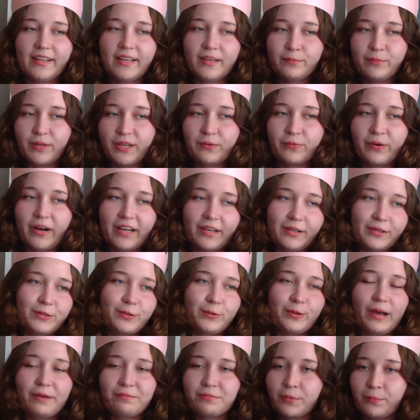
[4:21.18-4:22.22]
And then meanwhile,
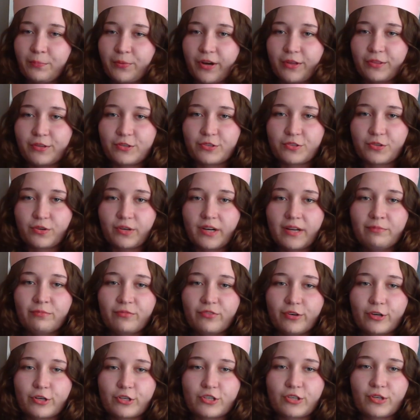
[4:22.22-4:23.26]
you have the Brothers
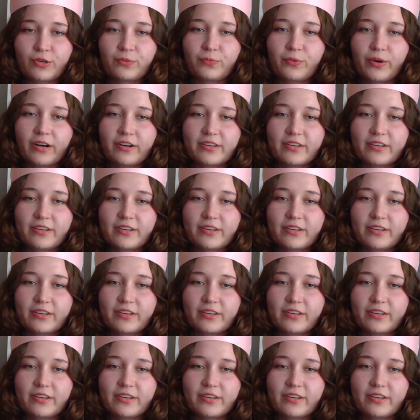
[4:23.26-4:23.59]
Grimm version